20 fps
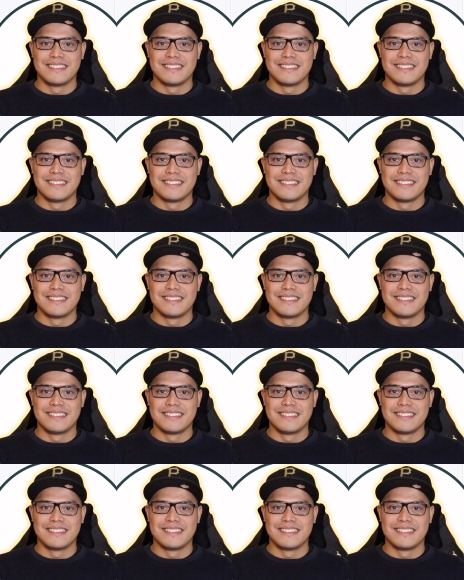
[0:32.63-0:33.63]

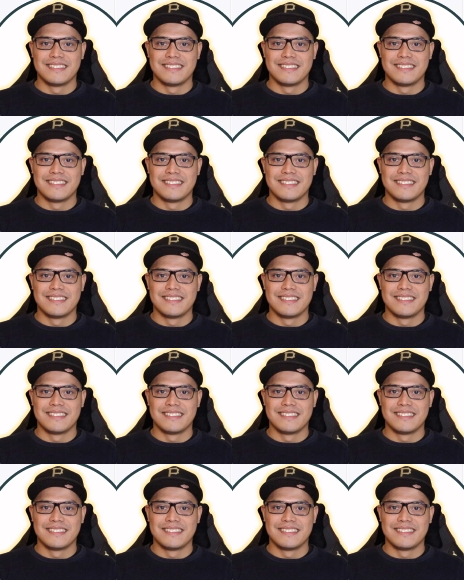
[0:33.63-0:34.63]

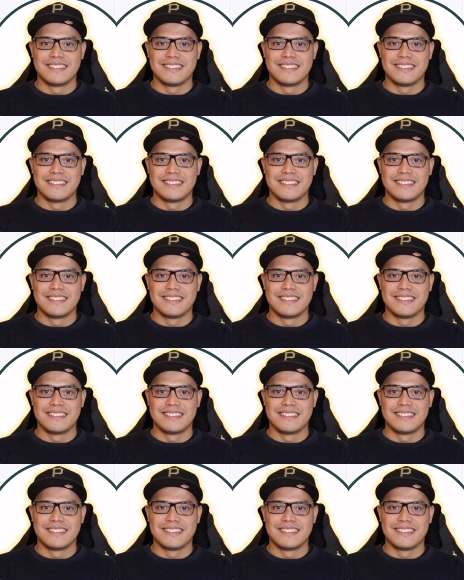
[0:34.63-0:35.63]

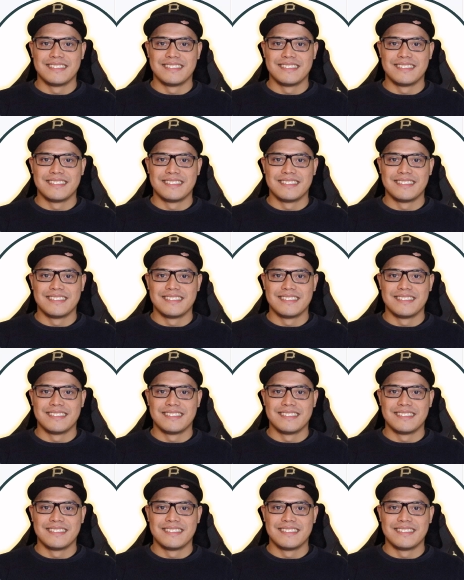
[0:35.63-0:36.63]

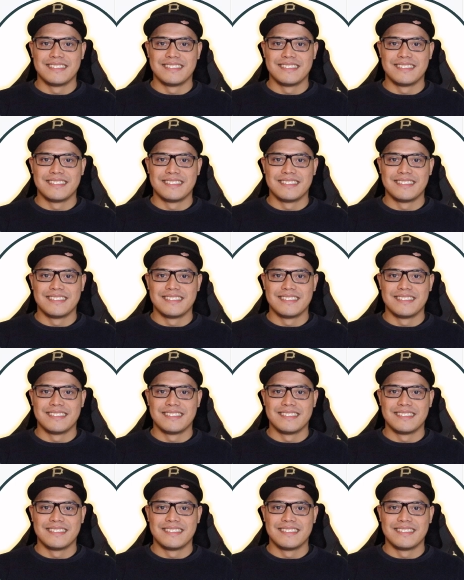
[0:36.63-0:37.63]

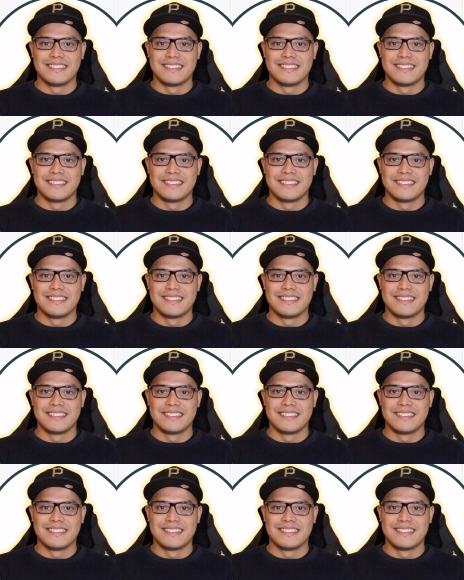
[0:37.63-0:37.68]
[no speech]